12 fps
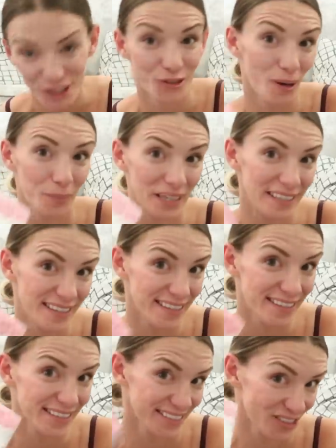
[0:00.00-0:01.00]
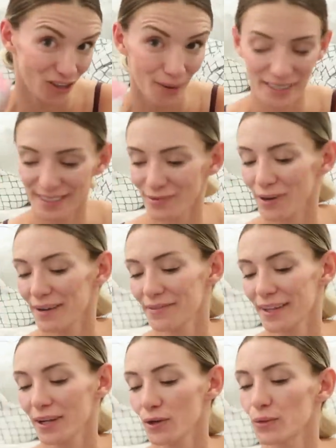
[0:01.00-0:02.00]
scrubbies,
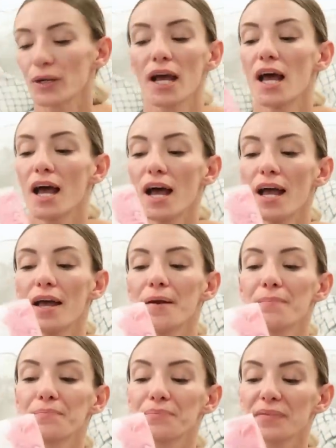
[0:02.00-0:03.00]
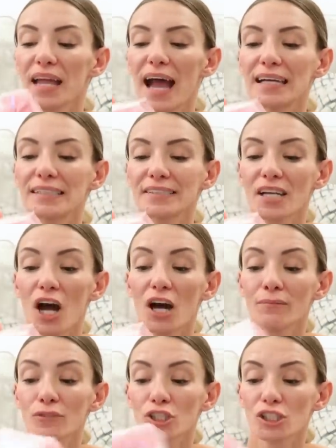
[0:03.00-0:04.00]
whatever they're called. And
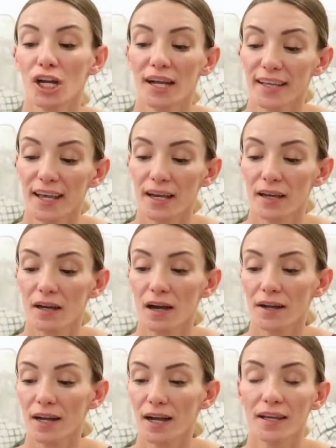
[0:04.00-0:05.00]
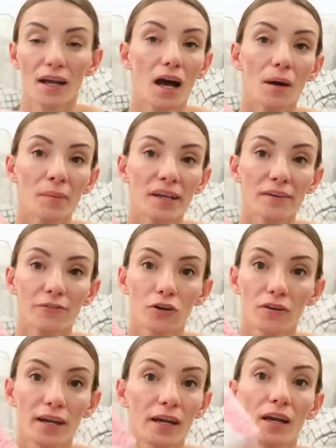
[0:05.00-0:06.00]
I'm just like, yeah, okay, I'm here
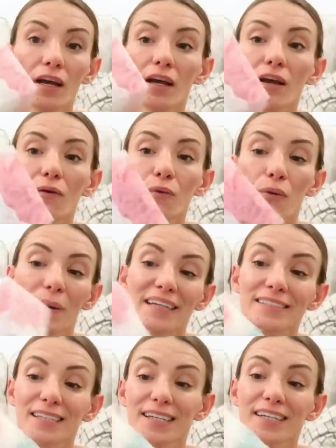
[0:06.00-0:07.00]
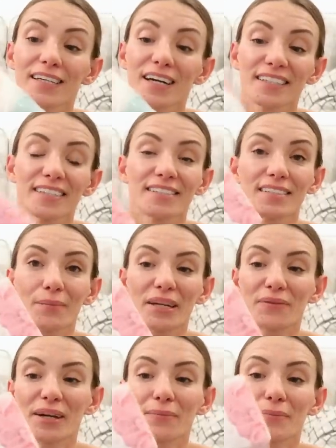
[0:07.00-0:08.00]
for it. Well, basically, I needed some
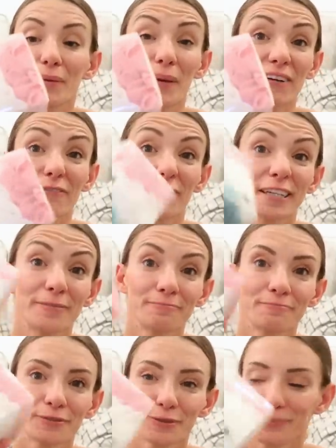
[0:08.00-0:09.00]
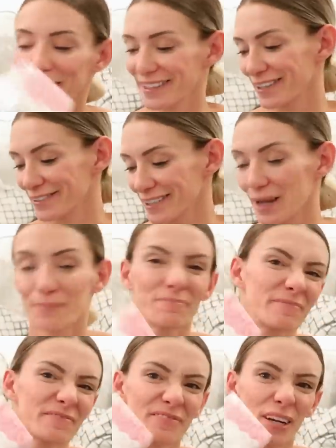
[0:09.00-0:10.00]
anyway, but pack of three, just pick those up,
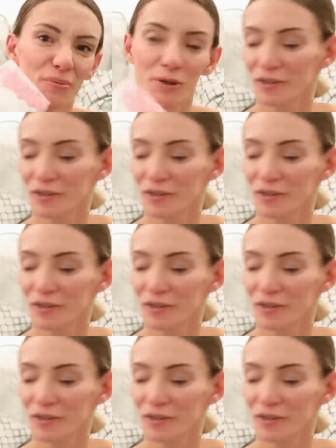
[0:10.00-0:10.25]
very